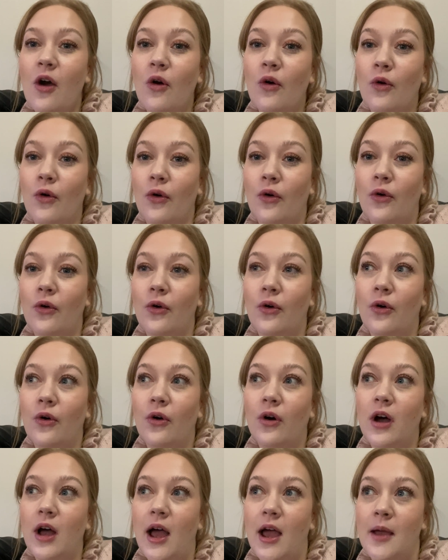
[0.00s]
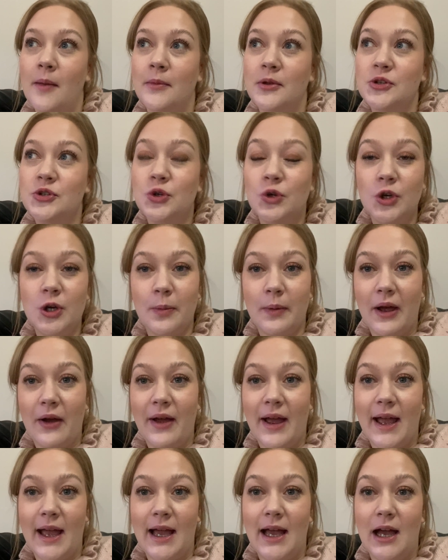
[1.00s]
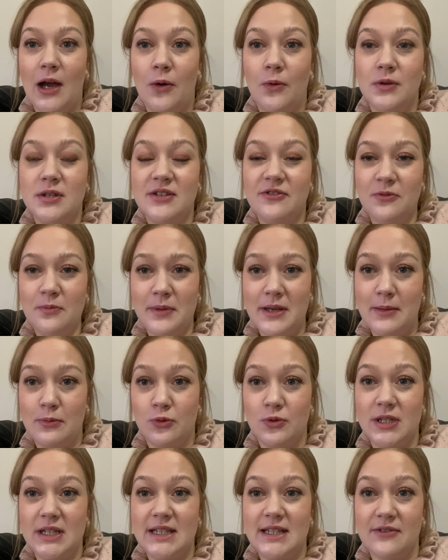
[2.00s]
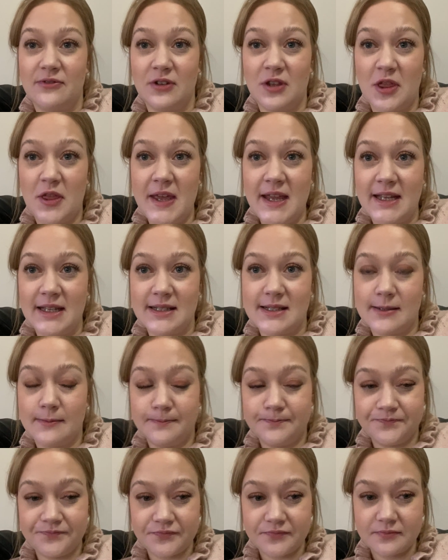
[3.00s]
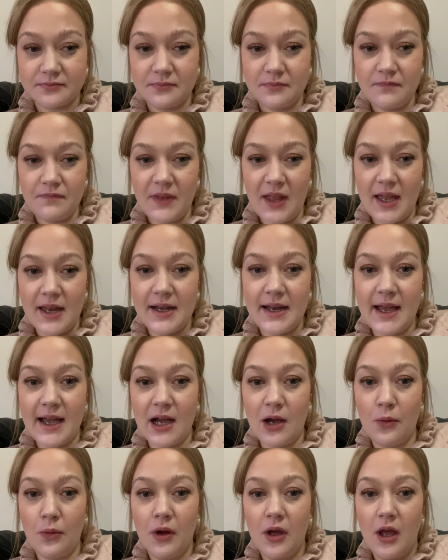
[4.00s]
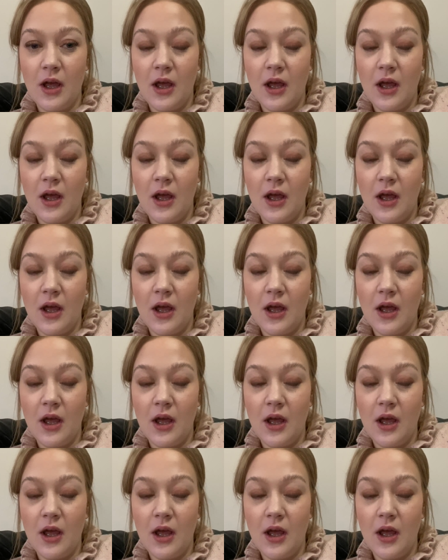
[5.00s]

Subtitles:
or talk about how different people need different things. Now,